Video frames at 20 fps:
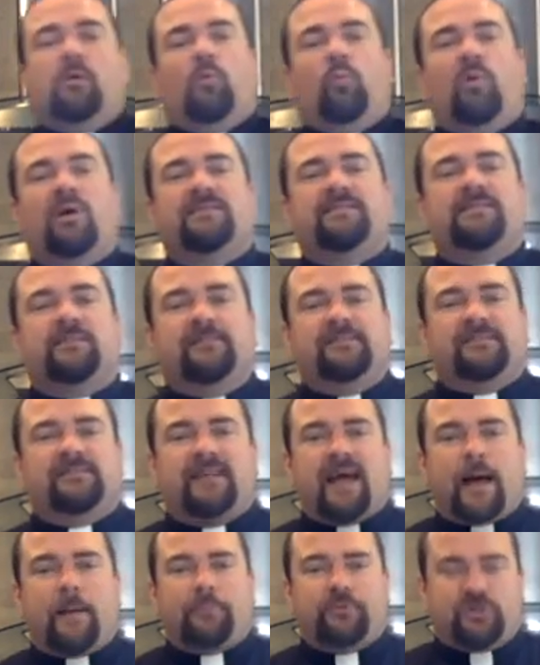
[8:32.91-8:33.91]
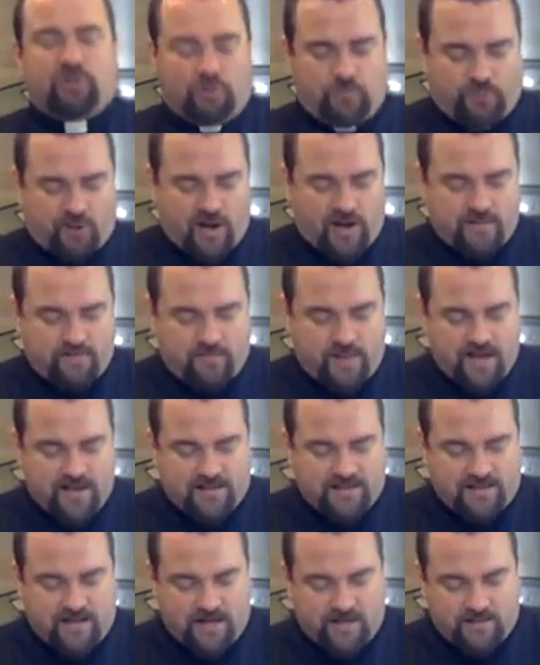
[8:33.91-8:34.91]
Once you've stamped your bread
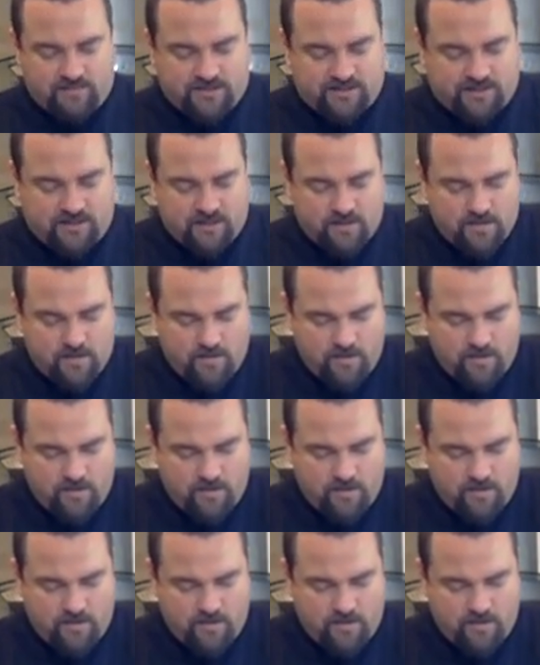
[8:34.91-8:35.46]
many times,